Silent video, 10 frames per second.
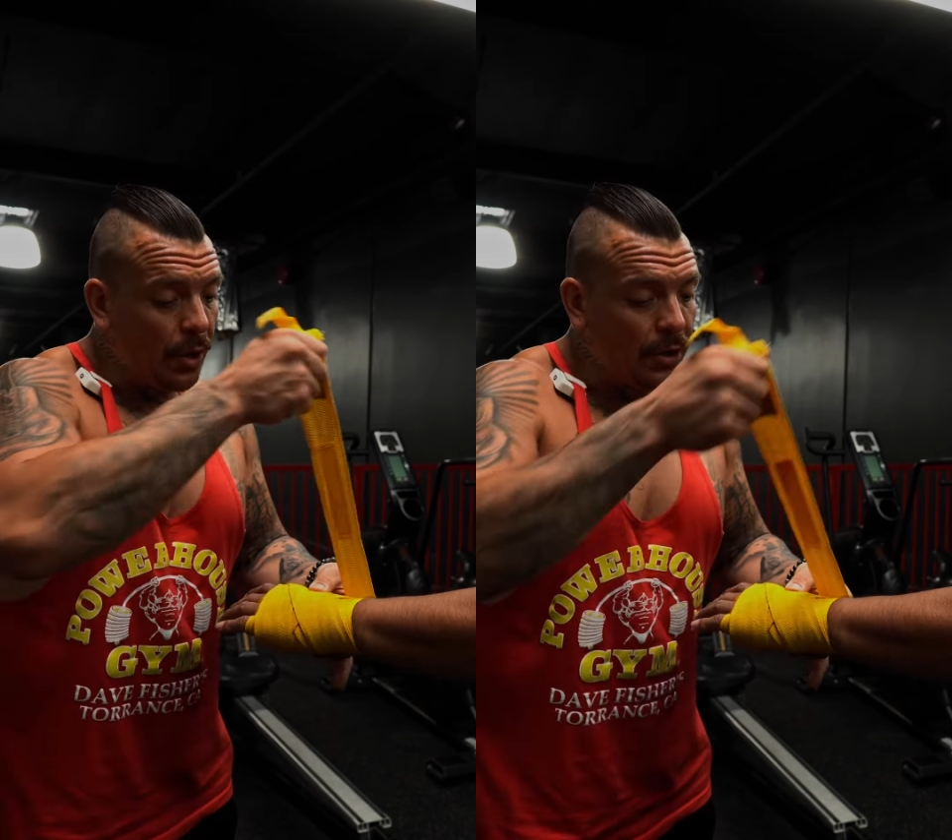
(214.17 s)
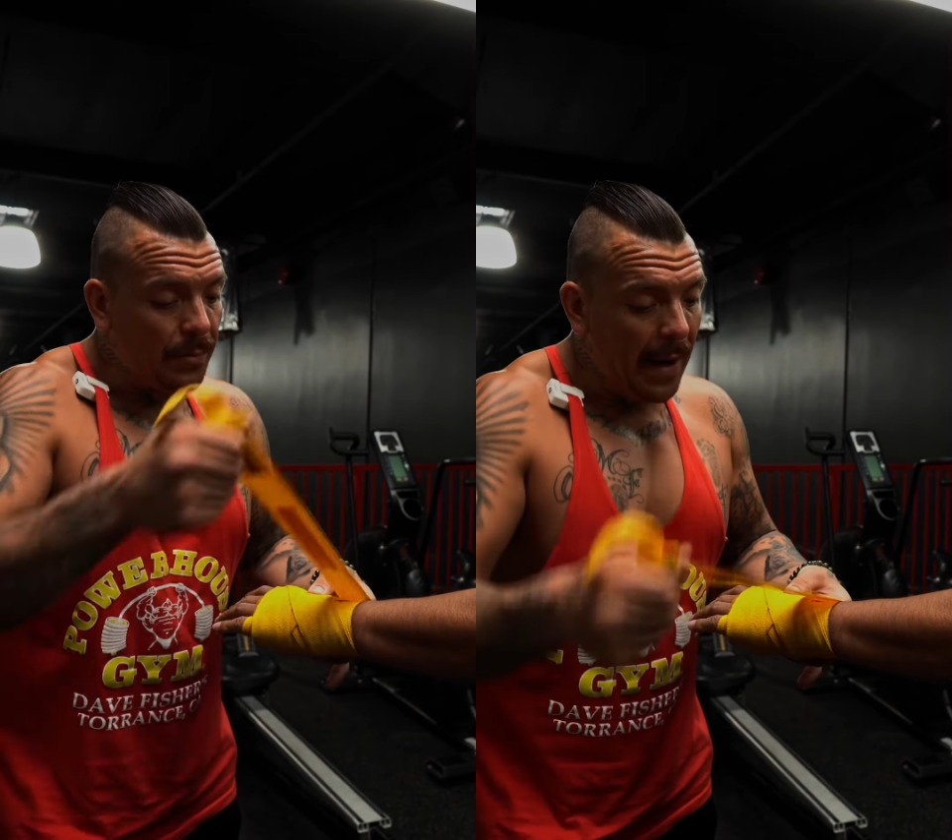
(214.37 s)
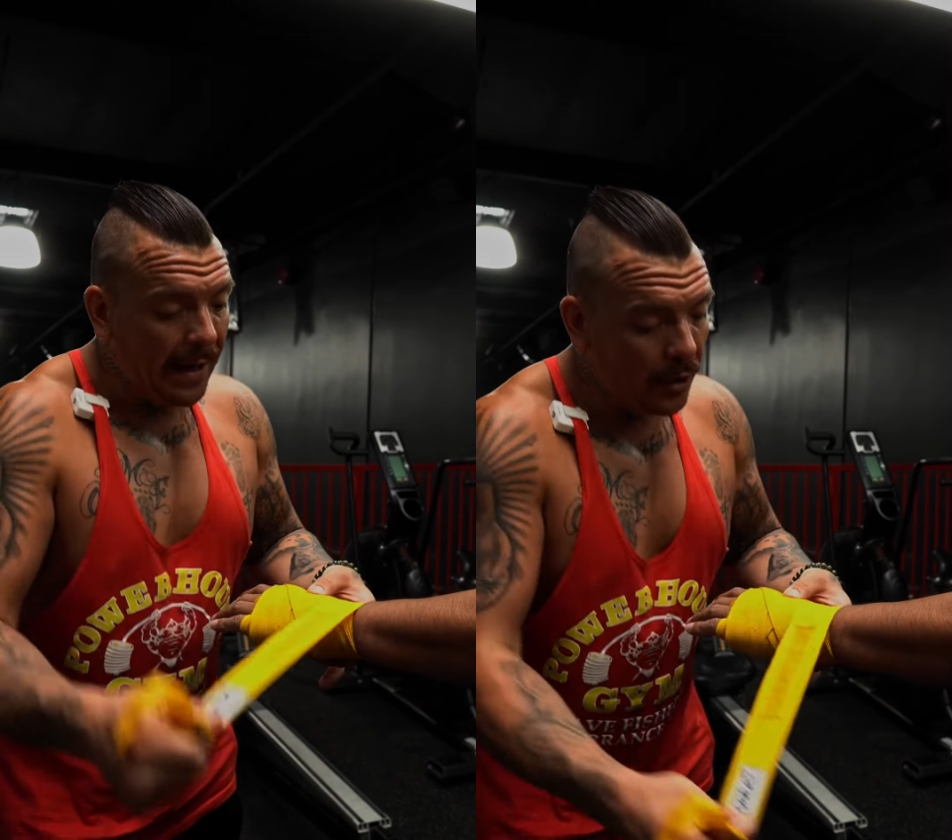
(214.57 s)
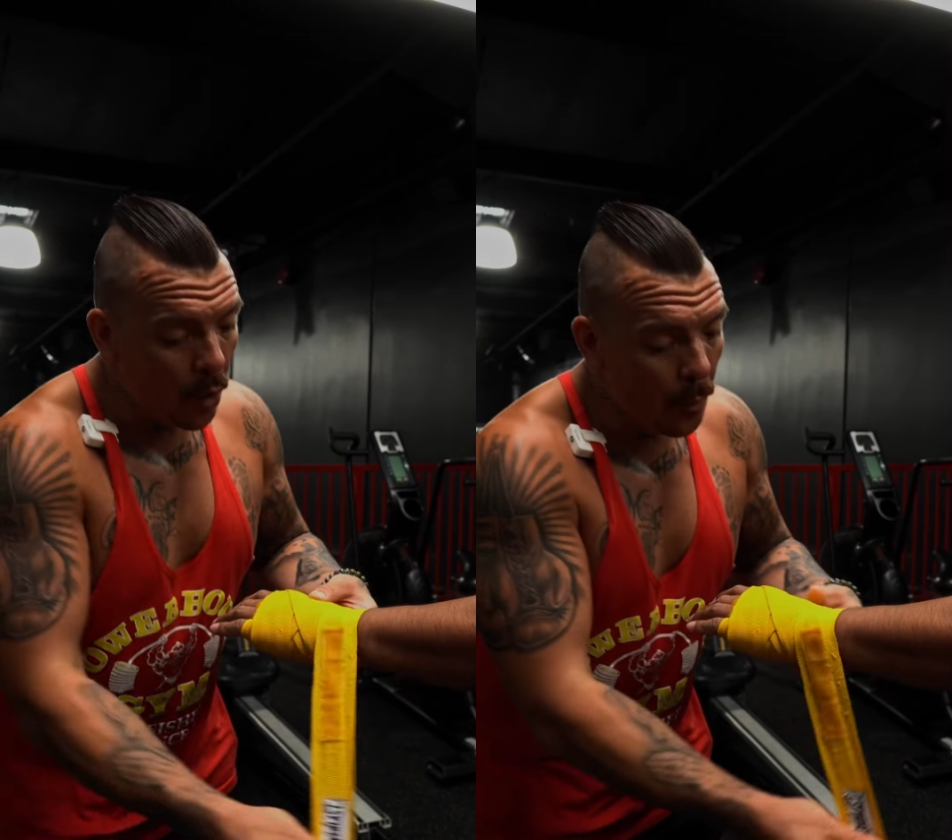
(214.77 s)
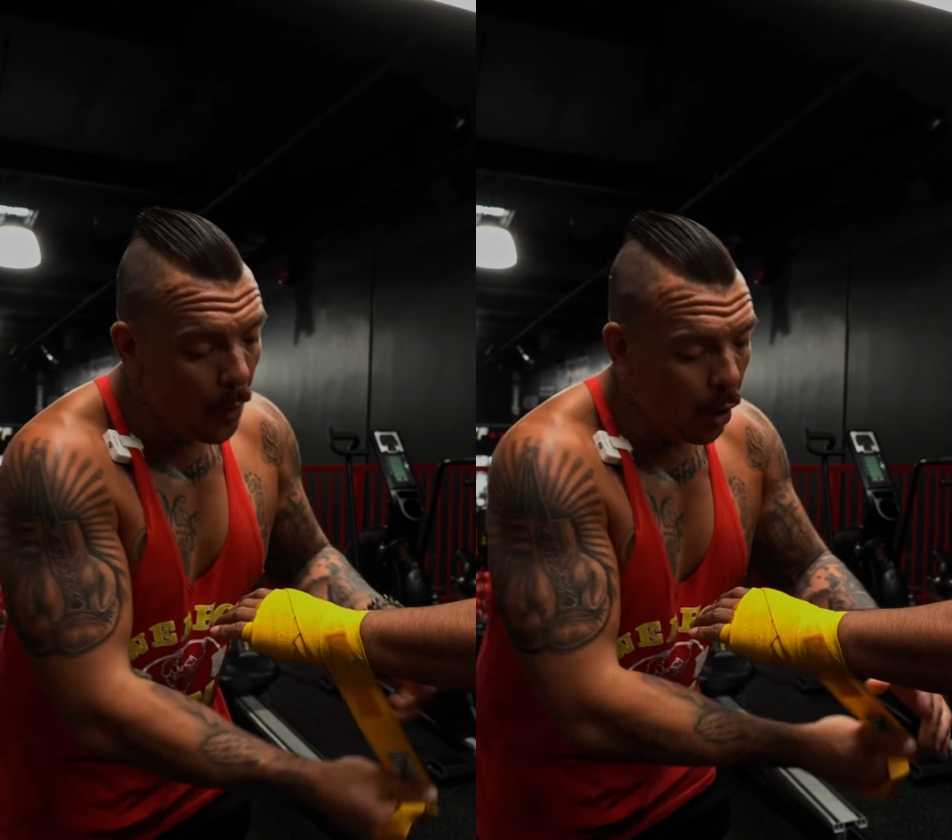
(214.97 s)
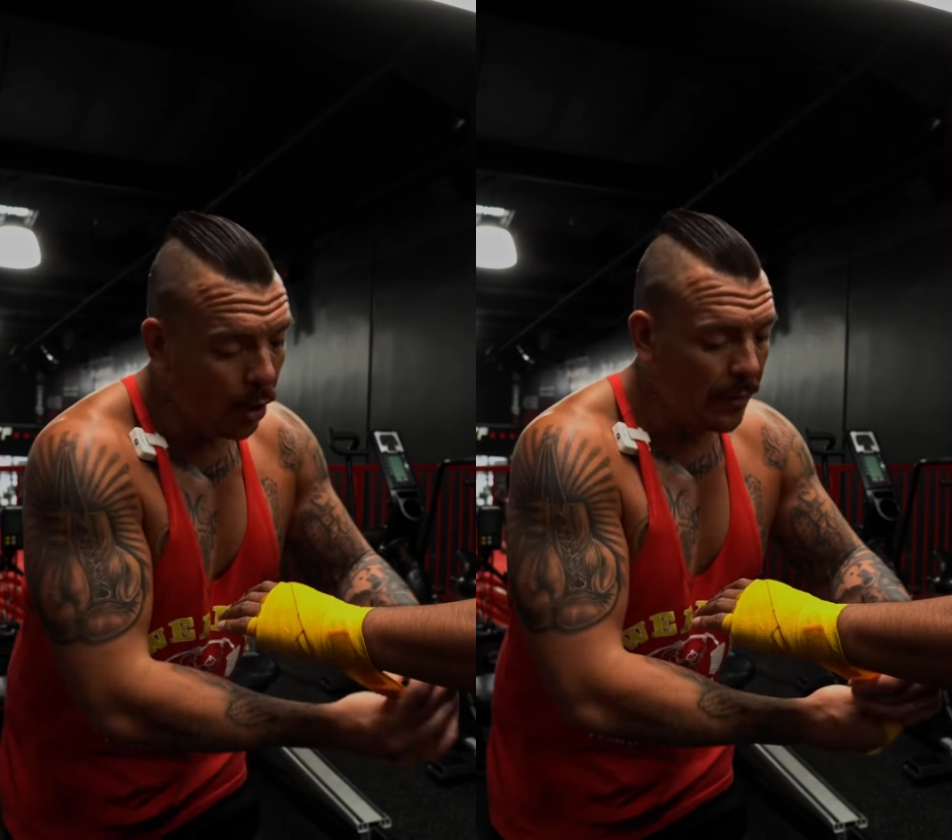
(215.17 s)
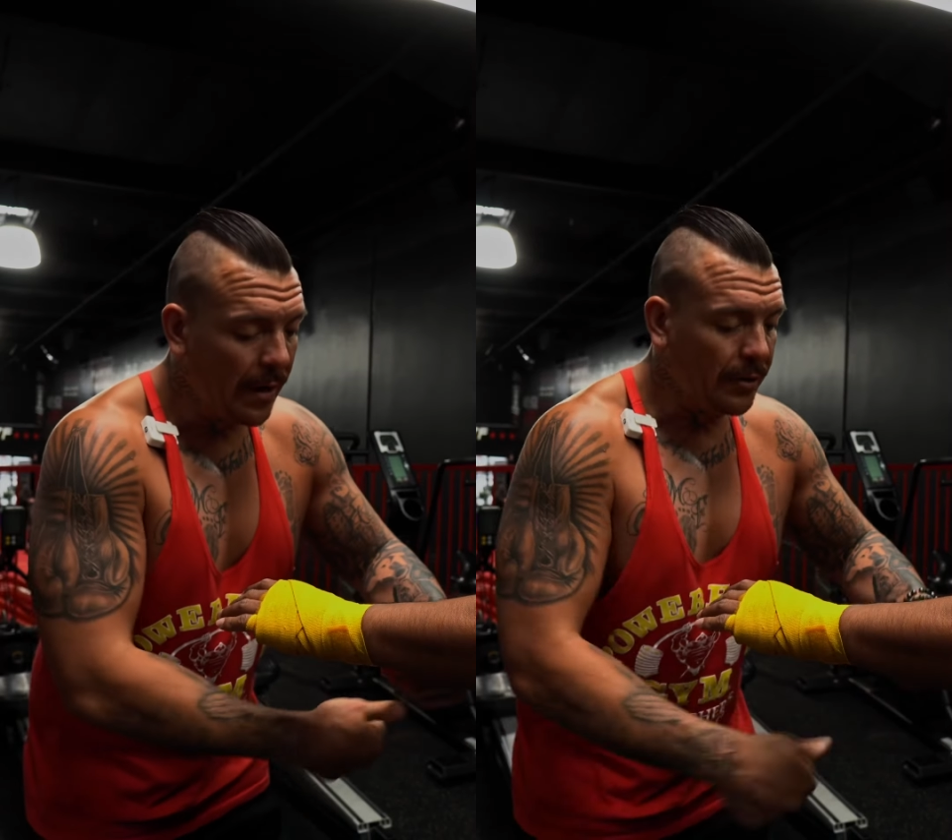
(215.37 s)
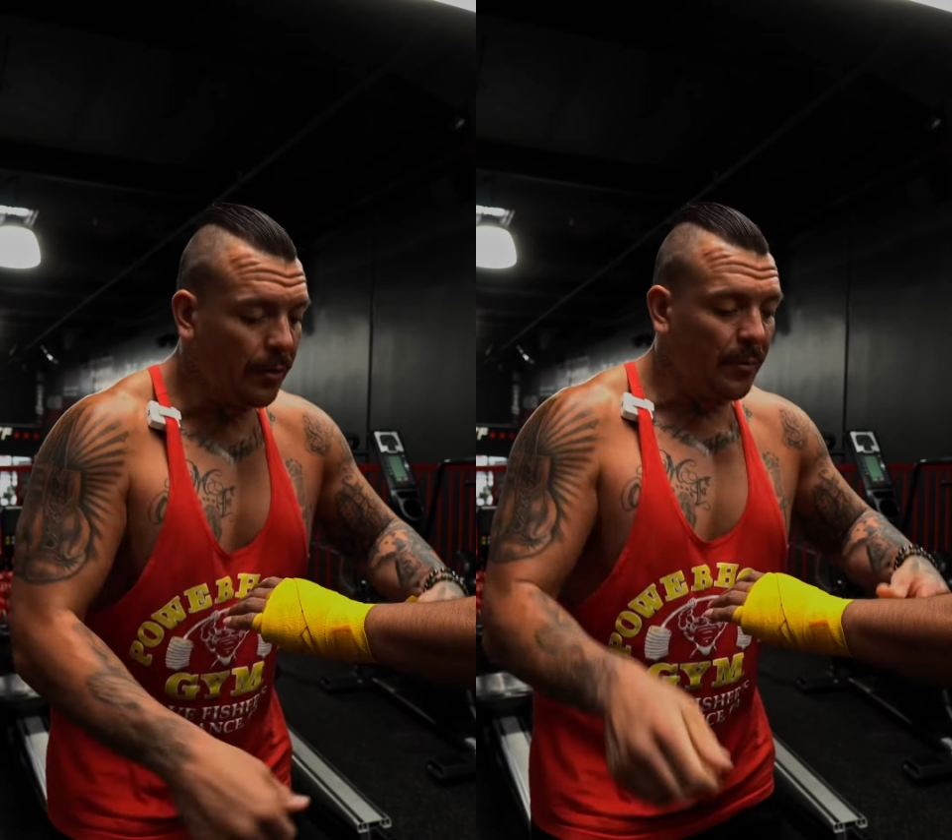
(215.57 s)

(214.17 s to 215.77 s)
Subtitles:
you might go more around your